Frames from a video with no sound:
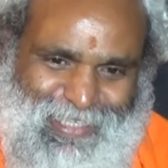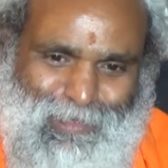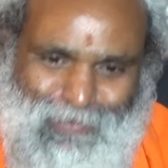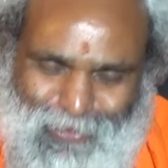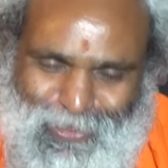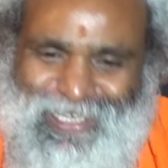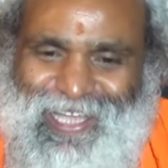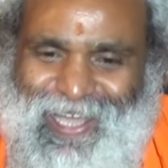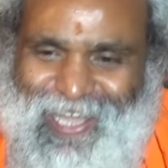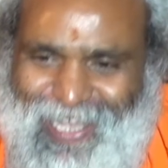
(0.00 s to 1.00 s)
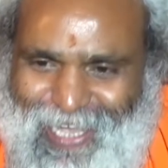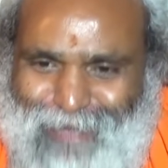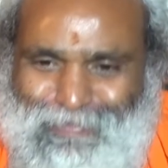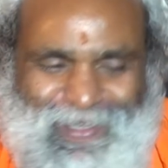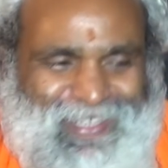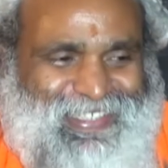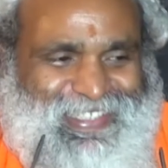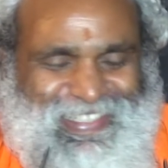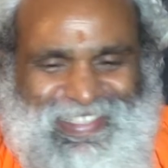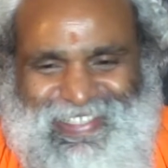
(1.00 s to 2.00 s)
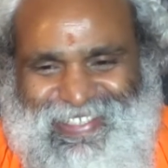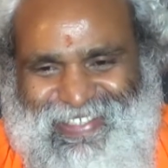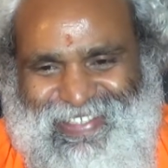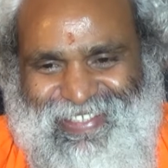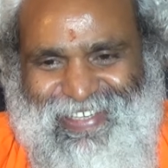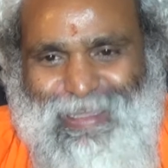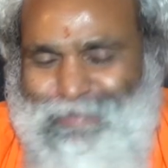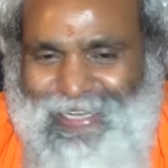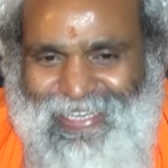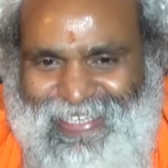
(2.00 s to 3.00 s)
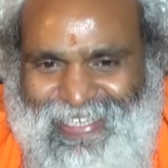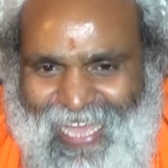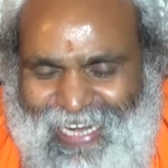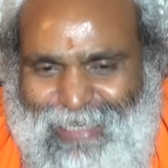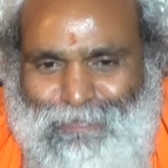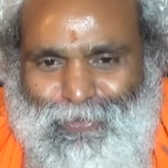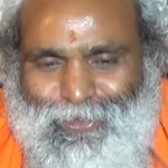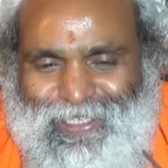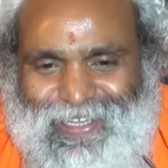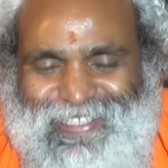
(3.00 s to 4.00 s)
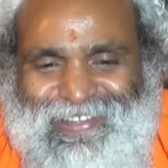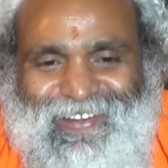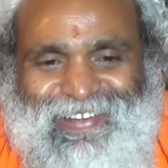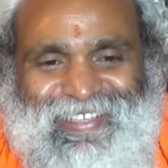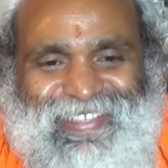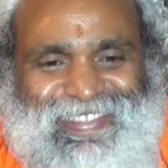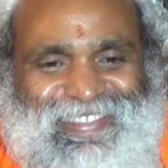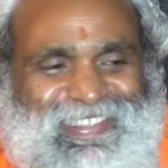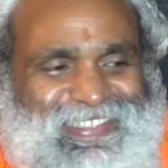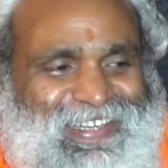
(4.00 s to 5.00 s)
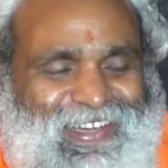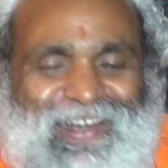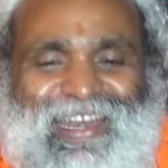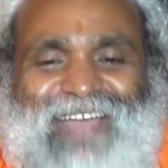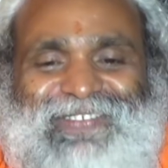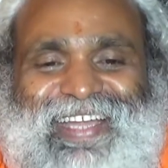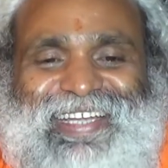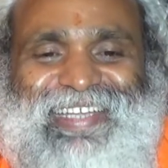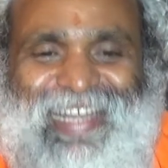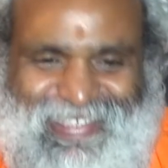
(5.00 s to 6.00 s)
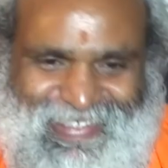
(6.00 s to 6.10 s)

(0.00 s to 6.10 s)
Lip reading: Purusha appears. But in reality, Purusha is untouched, unaffected.